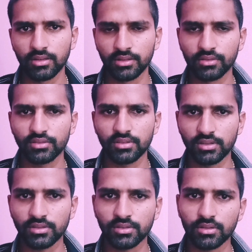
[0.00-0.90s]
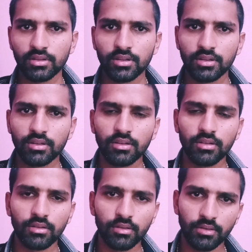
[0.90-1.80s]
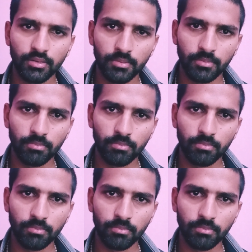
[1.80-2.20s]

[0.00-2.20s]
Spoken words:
In this test the